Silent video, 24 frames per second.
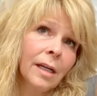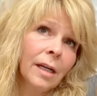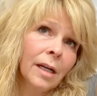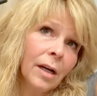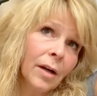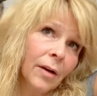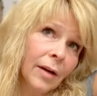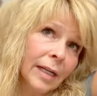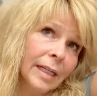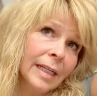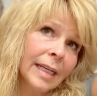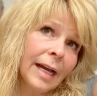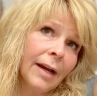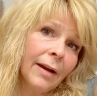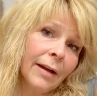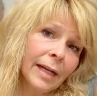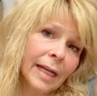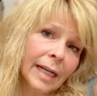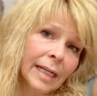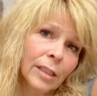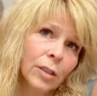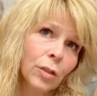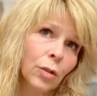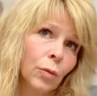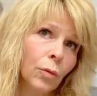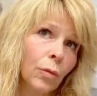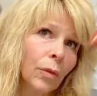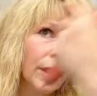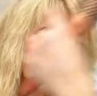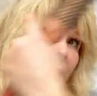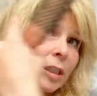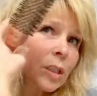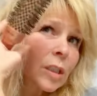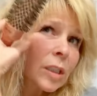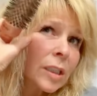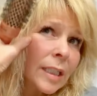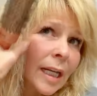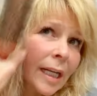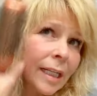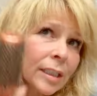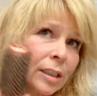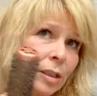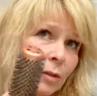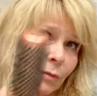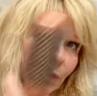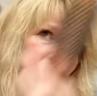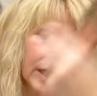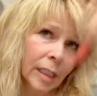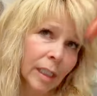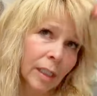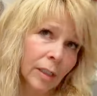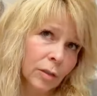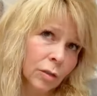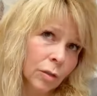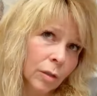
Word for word: All right, now I gotta do this section right here.